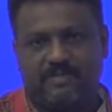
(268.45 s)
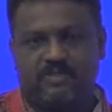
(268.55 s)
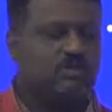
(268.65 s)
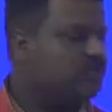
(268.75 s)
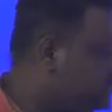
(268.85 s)

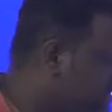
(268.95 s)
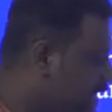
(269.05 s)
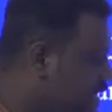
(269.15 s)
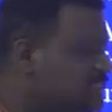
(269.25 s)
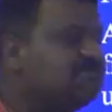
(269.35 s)
So
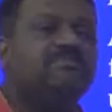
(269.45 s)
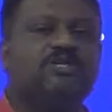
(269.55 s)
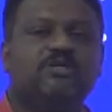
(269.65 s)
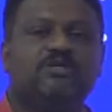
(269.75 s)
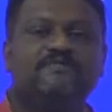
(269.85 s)
that is the
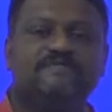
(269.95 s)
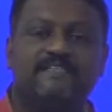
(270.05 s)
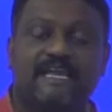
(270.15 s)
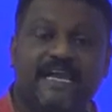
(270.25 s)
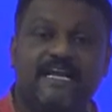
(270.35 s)
meaning of
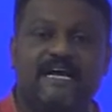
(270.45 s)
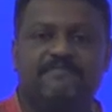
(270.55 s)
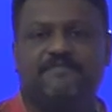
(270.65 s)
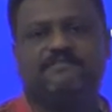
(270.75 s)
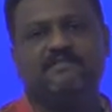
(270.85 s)
second
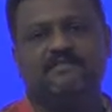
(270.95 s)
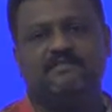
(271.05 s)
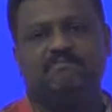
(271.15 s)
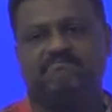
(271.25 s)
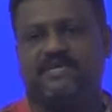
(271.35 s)
half of
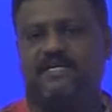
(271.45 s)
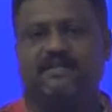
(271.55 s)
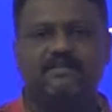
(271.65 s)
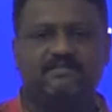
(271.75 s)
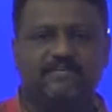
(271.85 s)
this
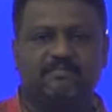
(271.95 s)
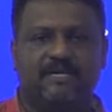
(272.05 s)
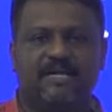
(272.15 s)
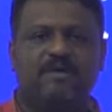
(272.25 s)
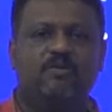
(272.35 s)
particular
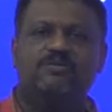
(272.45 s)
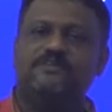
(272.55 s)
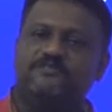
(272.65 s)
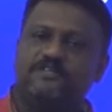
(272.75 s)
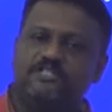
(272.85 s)
statement. What's
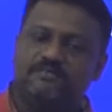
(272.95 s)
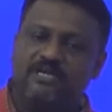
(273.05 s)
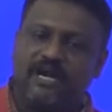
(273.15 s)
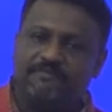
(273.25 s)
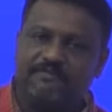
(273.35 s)
the first
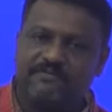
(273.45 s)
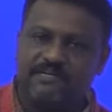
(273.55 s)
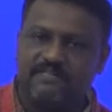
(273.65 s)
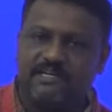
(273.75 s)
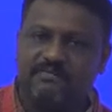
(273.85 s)
half of
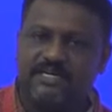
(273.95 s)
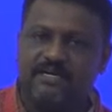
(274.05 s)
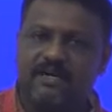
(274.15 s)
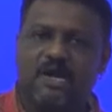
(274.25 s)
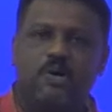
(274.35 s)
the statement?
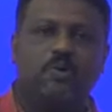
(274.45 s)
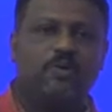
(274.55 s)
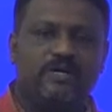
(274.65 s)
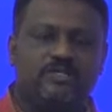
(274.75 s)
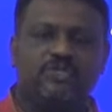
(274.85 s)

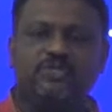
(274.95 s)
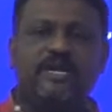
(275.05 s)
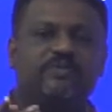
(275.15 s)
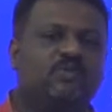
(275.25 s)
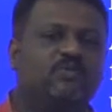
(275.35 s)
Once your
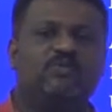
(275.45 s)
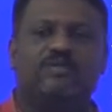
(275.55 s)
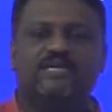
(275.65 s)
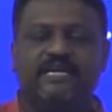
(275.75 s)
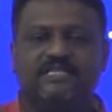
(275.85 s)

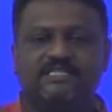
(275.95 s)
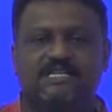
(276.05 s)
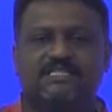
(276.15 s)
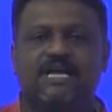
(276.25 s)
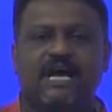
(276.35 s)

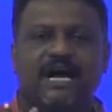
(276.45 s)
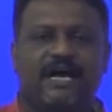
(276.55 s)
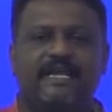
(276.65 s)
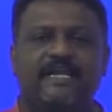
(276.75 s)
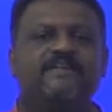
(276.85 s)
80386
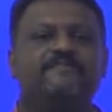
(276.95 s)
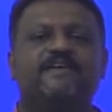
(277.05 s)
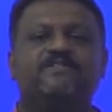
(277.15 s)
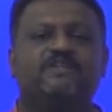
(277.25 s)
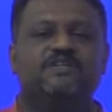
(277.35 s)
identify
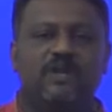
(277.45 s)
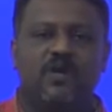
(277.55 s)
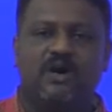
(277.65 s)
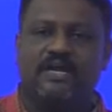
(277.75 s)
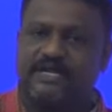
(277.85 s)
a signal
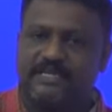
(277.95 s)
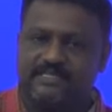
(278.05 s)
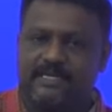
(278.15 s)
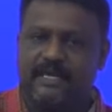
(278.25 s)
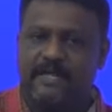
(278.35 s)
or a
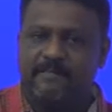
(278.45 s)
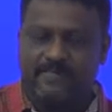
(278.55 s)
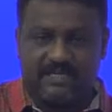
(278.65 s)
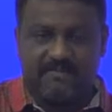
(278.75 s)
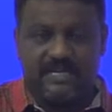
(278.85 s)
reset,
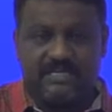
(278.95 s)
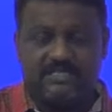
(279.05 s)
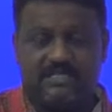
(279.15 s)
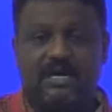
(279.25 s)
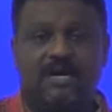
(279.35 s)
that
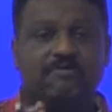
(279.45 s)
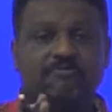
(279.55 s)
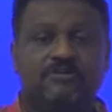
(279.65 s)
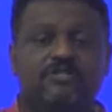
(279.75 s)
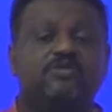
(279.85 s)
means
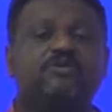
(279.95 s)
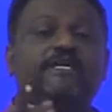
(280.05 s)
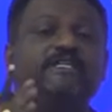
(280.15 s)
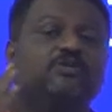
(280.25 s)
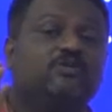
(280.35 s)
once your
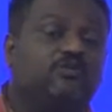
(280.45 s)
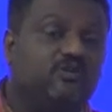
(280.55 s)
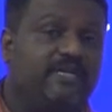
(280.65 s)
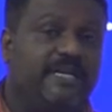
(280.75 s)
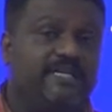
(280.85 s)

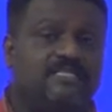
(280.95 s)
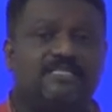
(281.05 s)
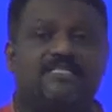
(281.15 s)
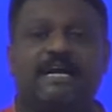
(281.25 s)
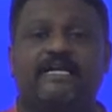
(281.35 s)

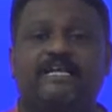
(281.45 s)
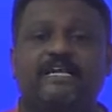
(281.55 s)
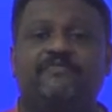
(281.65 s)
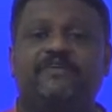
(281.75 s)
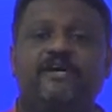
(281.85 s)
80386
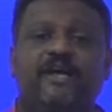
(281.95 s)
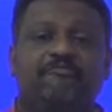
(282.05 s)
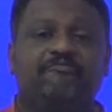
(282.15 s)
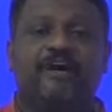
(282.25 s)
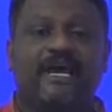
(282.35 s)
identify
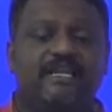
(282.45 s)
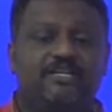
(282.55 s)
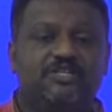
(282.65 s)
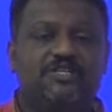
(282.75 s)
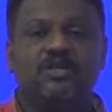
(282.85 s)

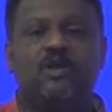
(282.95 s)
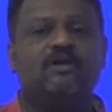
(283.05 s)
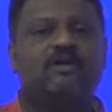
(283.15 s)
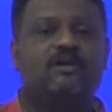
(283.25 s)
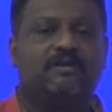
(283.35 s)
valid signal
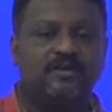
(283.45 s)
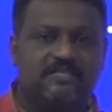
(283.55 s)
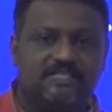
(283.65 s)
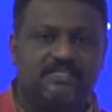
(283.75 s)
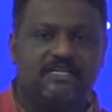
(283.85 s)
on a
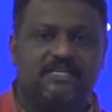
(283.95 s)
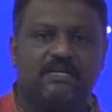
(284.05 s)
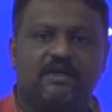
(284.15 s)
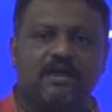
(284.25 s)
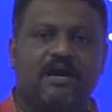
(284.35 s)
reset
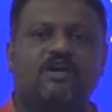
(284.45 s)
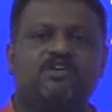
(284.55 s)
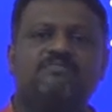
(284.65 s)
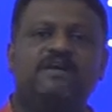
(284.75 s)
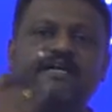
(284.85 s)
signal,
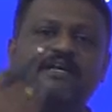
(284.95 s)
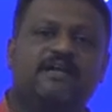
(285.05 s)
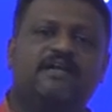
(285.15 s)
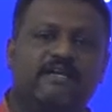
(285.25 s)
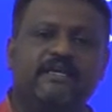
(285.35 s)

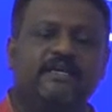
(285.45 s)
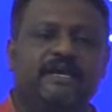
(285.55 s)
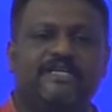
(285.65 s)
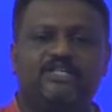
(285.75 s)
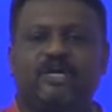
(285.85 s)
automatically
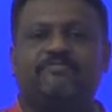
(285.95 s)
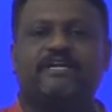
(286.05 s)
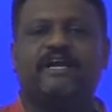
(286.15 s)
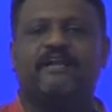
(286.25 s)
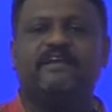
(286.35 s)
it stops
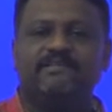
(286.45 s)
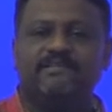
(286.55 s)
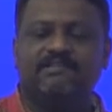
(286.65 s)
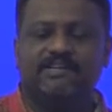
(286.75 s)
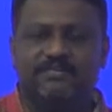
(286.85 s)
the current
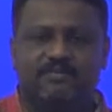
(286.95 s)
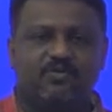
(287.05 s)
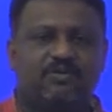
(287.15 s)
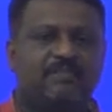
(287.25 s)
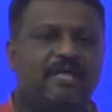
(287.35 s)
executing
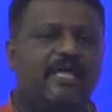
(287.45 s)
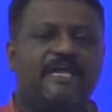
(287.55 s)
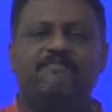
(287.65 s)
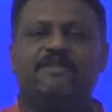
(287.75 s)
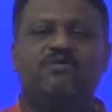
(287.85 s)
program,
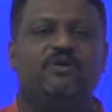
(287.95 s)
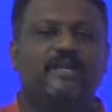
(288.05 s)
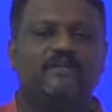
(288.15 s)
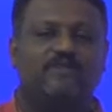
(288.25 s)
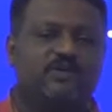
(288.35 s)
it will go
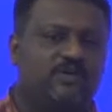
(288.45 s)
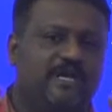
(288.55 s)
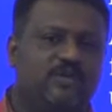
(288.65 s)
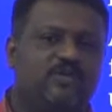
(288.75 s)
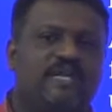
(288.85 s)
and execute
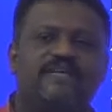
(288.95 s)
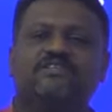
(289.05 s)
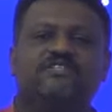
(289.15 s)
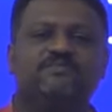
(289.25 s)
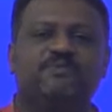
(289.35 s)

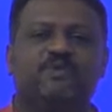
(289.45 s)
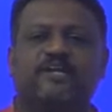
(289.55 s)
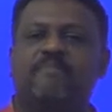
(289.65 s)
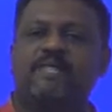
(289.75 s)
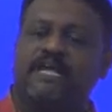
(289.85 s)
initialization
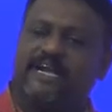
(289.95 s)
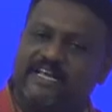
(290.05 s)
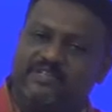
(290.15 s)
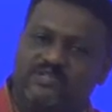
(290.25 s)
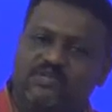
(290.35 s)
program, it
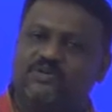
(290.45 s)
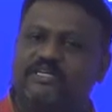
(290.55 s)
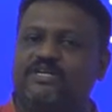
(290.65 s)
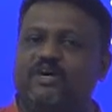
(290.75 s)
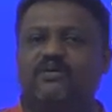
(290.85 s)

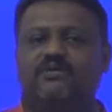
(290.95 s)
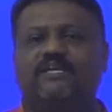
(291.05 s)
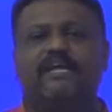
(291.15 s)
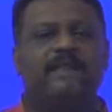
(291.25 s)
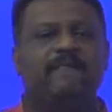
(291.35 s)
executed only
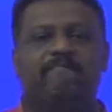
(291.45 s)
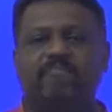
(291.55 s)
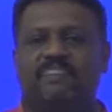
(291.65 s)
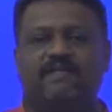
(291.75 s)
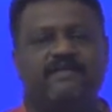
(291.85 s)
in
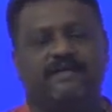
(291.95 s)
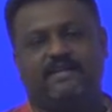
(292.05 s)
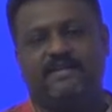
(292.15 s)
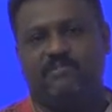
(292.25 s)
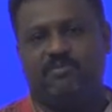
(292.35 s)
the
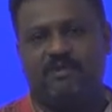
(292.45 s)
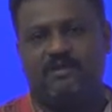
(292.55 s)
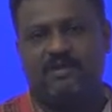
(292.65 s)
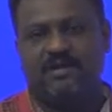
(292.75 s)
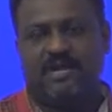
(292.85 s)
real mode.
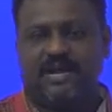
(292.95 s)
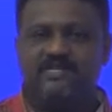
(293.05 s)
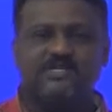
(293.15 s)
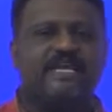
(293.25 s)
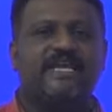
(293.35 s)

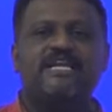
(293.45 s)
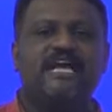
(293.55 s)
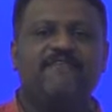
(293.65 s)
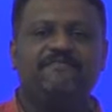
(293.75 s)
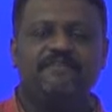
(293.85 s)
And second
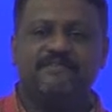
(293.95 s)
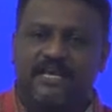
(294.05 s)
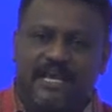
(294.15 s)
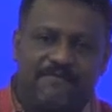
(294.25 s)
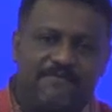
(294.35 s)
half is,
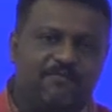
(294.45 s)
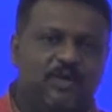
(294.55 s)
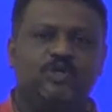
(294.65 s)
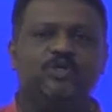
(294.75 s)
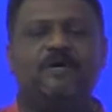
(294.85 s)
if you
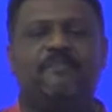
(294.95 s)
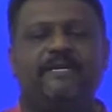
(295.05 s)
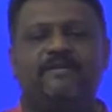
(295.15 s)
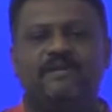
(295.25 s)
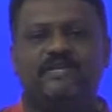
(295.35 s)
want to
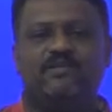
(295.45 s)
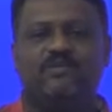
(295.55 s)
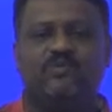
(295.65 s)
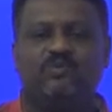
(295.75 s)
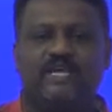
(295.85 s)
operate our
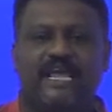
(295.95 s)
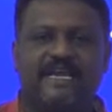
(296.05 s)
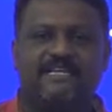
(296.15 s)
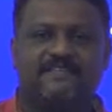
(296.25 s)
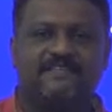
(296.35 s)

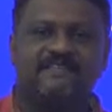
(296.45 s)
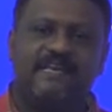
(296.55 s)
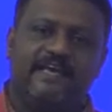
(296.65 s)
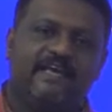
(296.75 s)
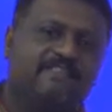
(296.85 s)
80386
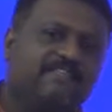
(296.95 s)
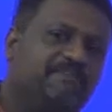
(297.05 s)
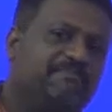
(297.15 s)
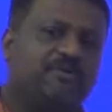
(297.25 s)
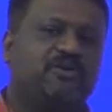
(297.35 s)
is in
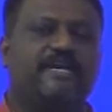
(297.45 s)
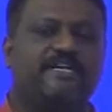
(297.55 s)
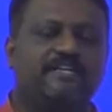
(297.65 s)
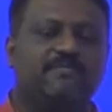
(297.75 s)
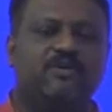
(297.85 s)
a
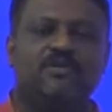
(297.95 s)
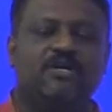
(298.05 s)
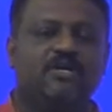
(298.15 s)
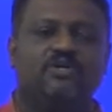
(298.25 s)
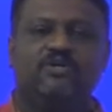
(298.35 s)
protected mode,
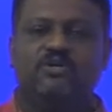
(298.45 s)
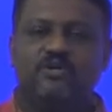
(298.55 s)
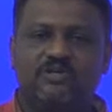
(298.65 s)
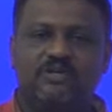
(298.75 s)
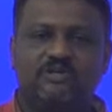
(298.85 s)

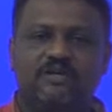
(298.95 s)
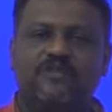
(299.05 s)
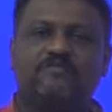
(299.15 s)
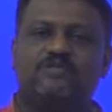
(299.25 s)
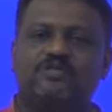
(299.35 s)
no doubt,
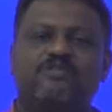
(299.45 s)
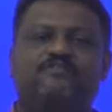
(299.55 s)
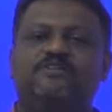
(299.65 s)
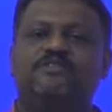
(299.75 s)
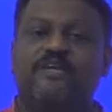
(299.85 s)
first
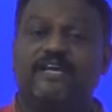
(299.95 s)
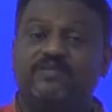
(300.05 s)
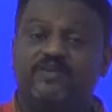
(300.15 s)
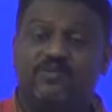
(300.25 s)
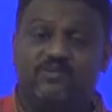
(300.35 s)
of all your
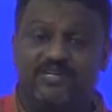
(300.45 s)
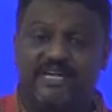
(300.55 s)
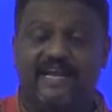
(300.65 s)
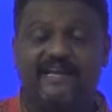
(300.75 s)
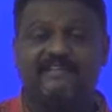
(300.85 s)

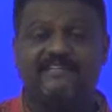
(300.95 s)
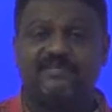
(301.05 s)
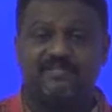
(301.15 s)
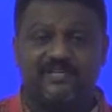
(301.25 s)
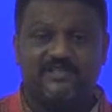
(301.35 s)

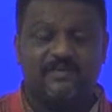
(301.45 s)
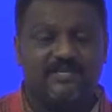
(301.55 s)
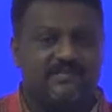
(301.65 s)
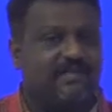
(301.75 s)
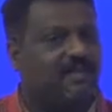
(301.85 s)
80386 must be
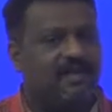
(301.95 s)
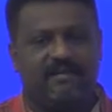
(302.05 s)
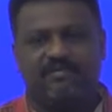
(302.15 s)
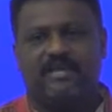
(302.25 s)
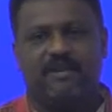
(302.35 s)
in
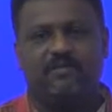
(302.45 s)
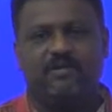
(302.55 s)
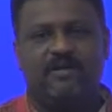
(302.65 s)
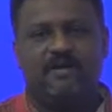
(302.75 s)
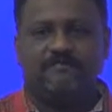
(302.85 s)
real mode.